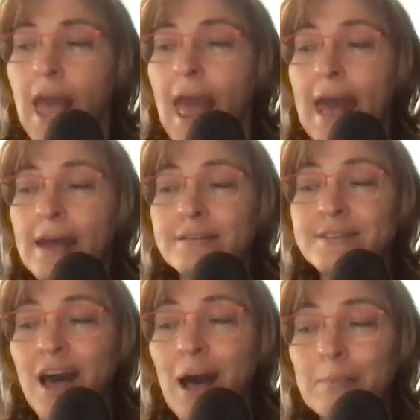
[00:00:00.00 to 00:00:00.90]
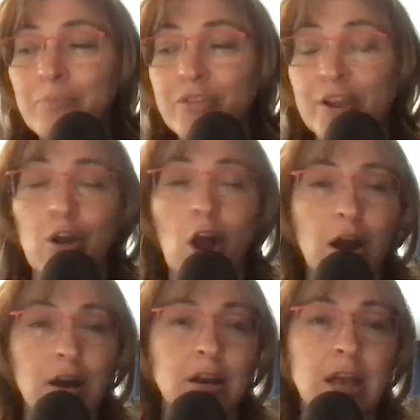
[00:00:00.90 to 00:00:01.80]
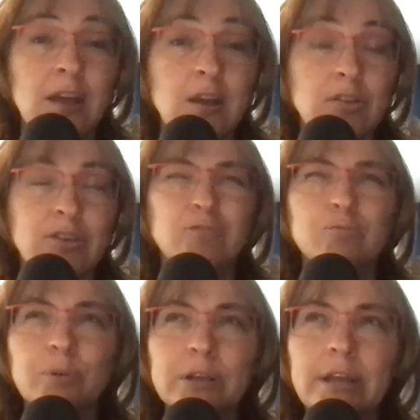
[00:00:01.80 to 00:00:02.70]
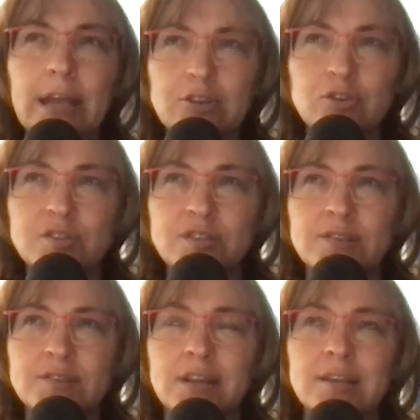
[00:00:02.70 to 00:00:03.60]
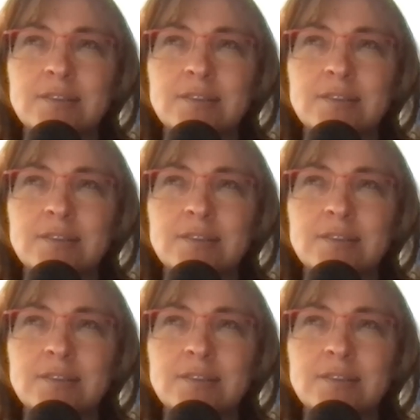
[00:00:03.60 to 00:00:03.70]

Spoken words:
And there are these really interesting studies.